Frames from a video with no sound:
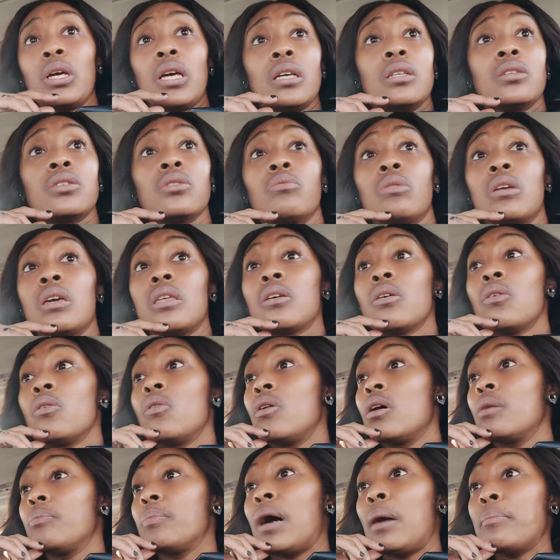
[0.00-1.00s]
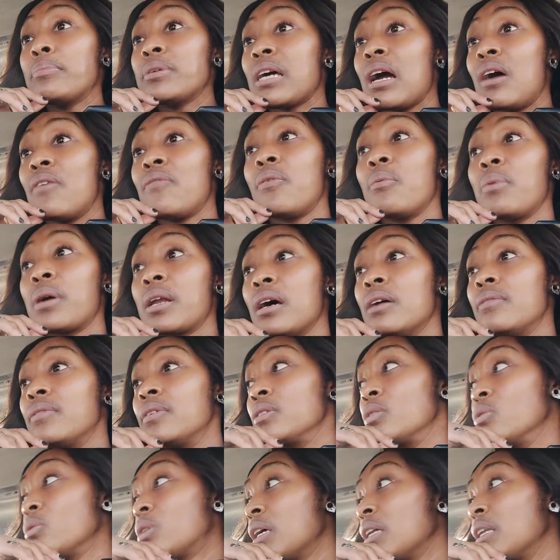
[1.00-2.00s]
We can do either or. I'm down for
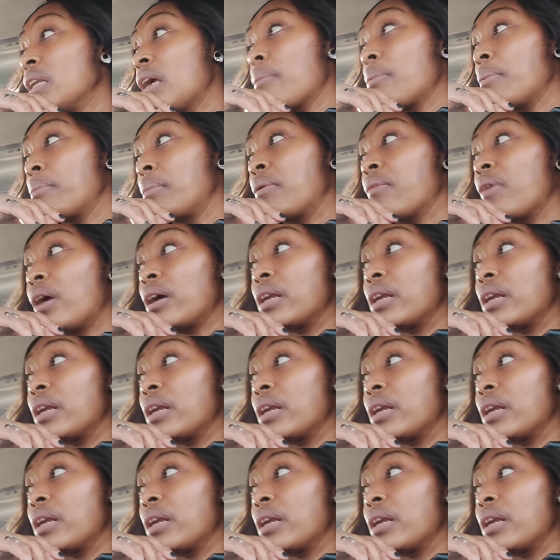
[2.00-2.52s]
whatever. You kidnapping me